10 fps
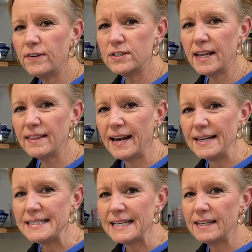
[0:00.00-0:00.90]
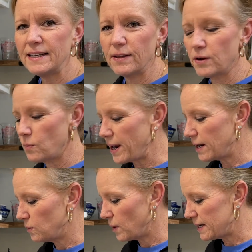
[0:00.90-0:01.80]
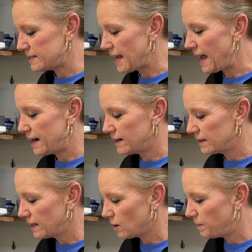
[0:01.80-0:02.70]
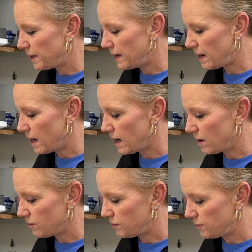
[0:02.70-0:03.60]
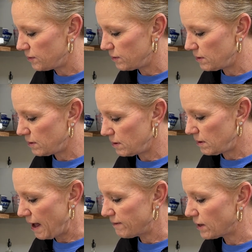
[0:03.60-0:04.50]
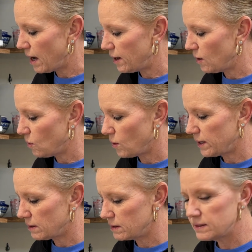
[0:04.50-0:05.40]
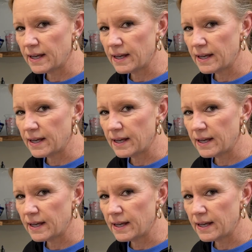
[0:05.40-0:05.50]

first thing that I did the other week was added a little bit of avocado oil.